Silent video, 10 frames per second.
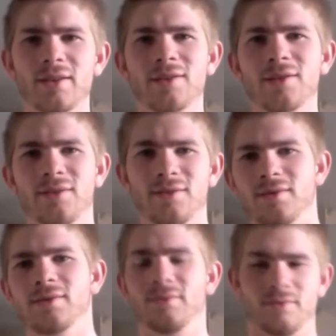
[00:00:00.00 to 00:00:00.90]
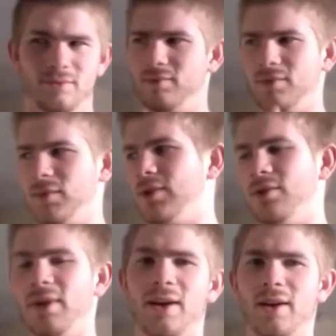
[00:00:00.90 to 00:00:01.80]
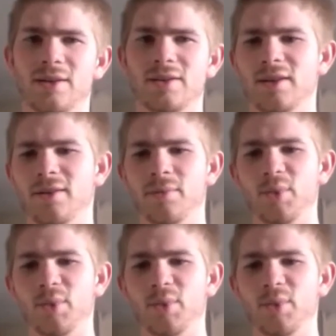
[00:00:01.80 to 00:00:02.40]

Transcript: just do that kind of stuff.